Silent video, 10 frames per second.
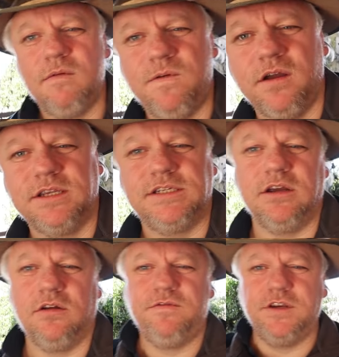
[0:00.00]
and
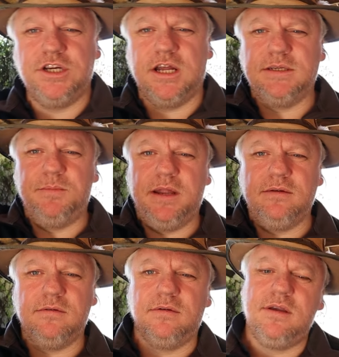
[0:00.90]
focusing off the shutter
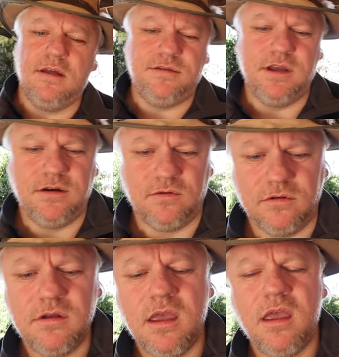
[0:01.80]
button, nothing at
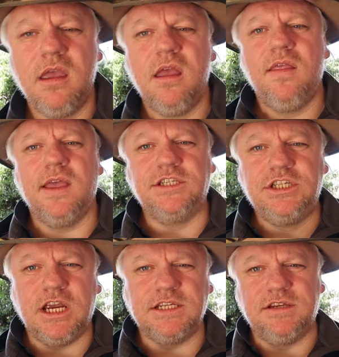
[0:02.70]
all. There's
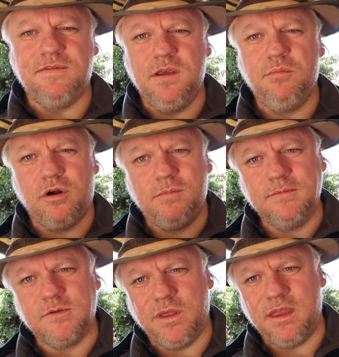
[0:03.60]
just a few
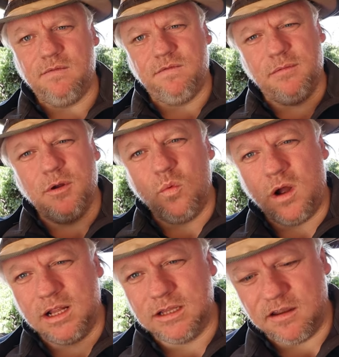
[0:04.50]
problems with it from a
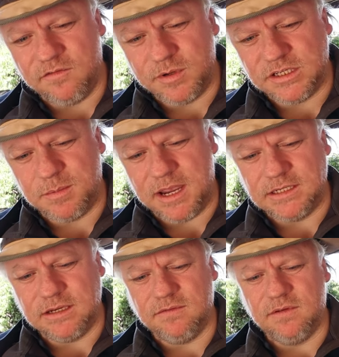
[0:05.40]
wildlife
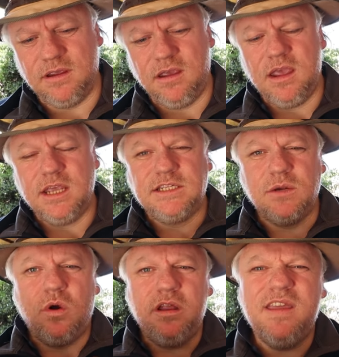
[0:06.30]
perspective.
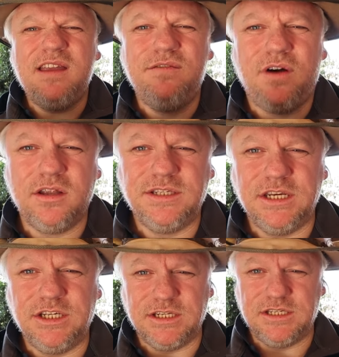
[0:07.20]
So what are the
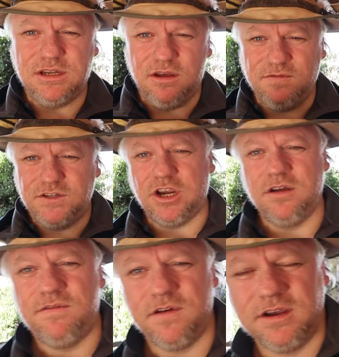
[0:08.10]
advantages of
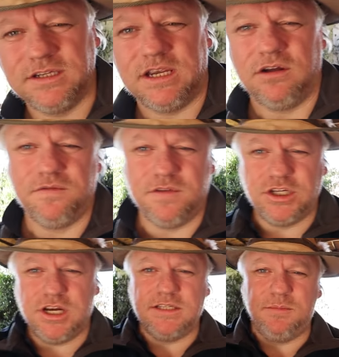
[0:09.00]
focusing off the
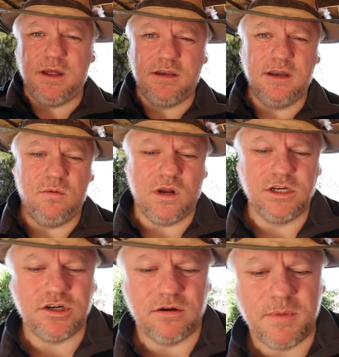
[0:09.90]
shutter button in one
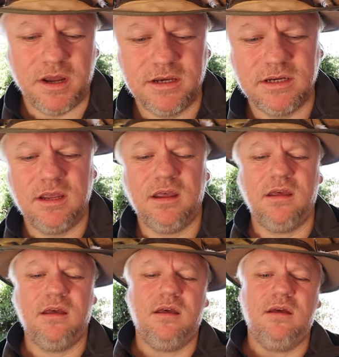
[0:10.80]
shot mode?
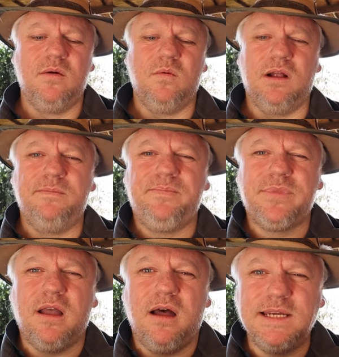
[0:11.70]
Well,
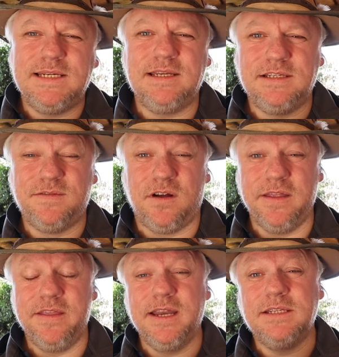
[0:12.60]
I tend to
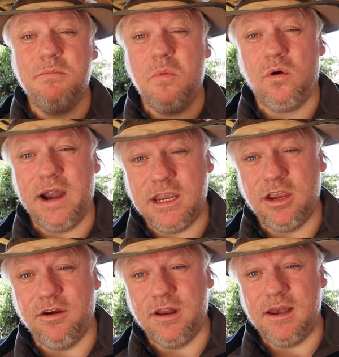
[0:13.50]
find that it's more
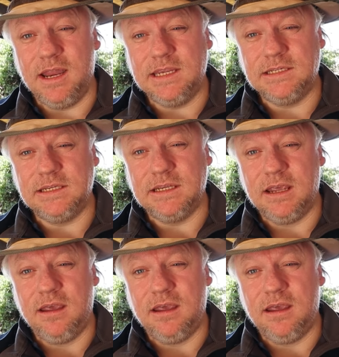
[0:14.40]
accurate, at least,